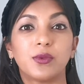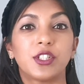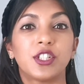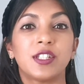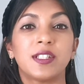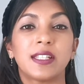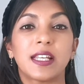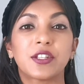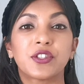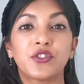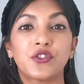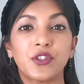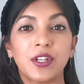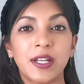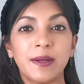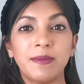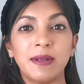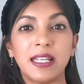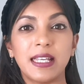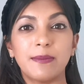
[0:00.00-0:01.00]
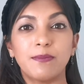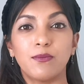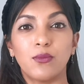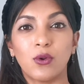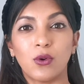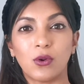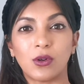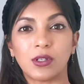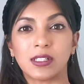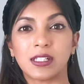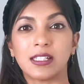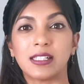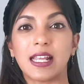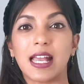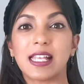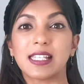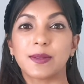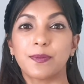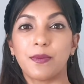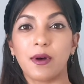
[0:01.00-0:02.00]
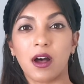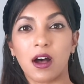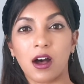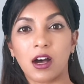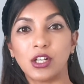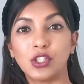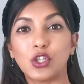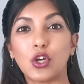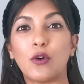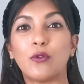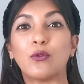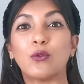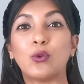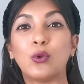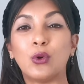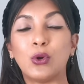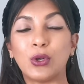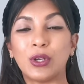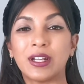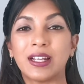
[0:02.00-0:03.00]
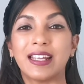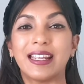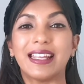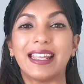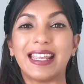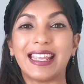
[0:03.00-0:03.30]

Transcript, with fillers: which is extremely important as part of good